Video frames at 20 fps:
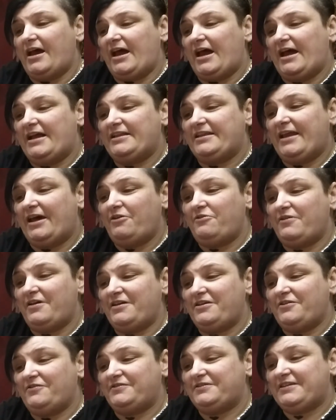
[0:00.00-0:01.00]
And now
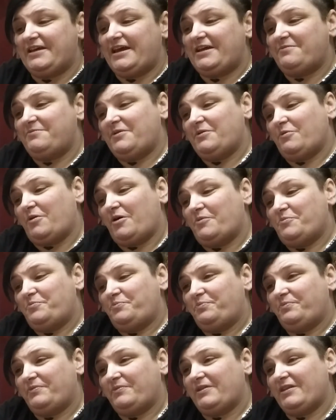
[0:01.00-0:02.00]
that you've sent me one,
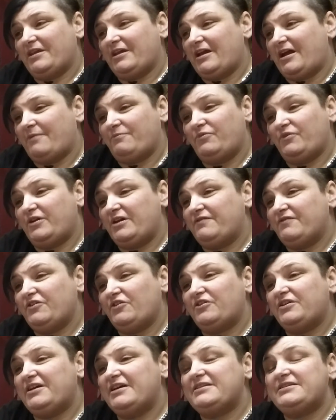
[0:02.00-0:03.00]
I'm not even
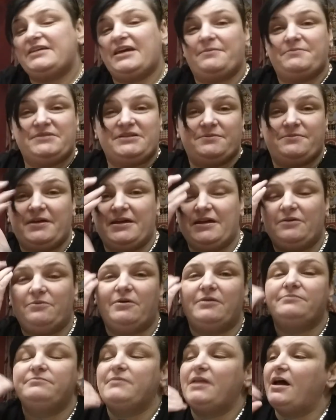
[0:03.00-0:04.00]
going to attempt to make
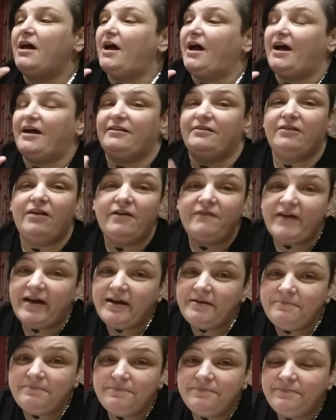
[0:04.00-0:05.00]
one. I love it.
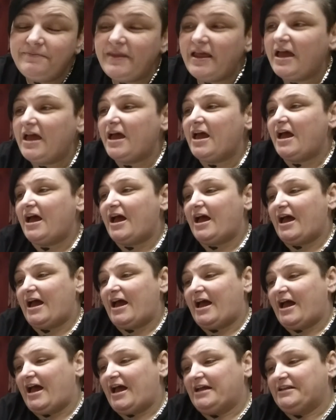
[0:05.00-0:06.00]

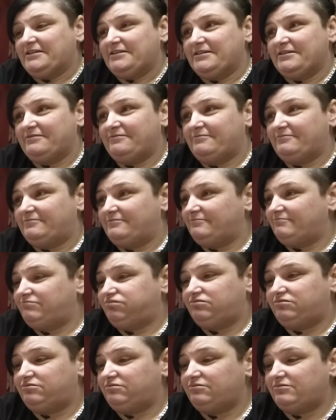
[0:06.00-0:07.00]
And
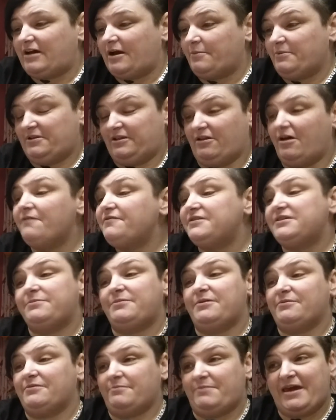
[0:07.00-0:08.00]
I would love to be
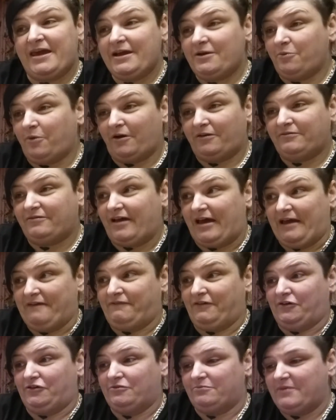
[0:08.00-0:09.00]
able to make one, if
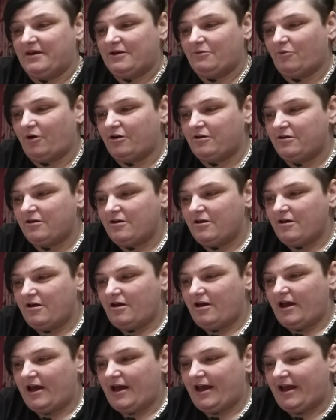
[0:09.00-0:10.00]
I could make one.
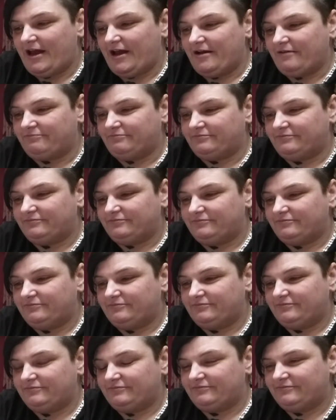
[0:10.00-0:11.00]
Um,
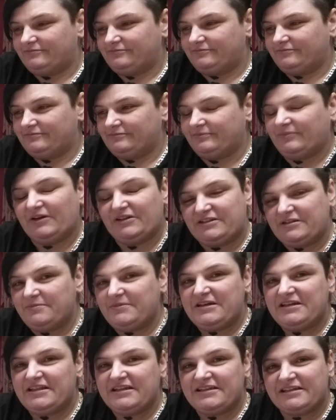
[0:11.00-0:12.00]
but to
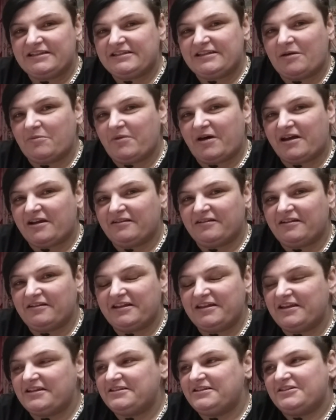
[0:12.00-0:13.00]
me, this is Tambara
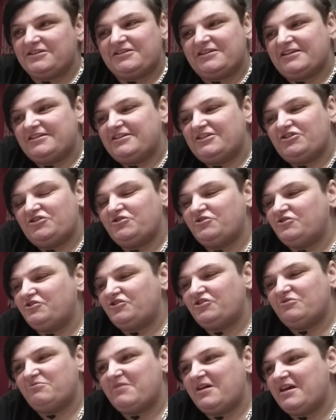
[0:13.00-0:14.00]
Lilly. This is, this is you.
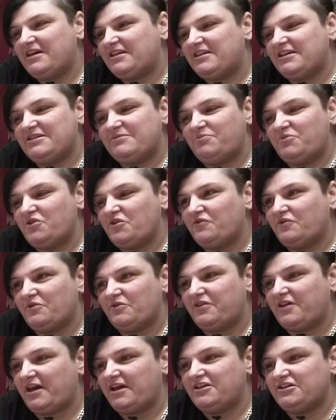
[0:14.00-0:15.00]
You make these beautiful
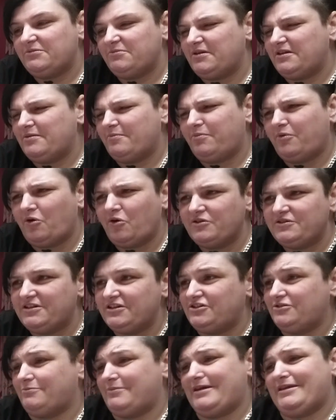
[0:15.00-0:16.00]
things. You make the
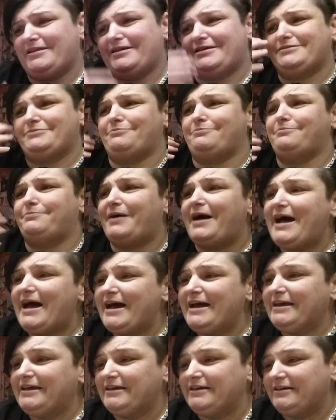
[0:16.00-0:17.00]
boxes. You make this
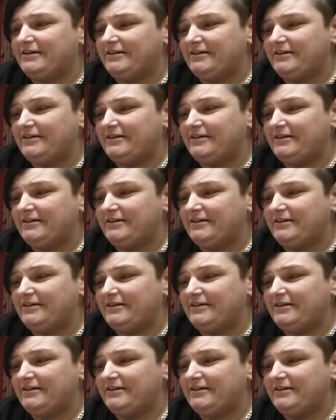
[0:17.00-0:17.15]
bag.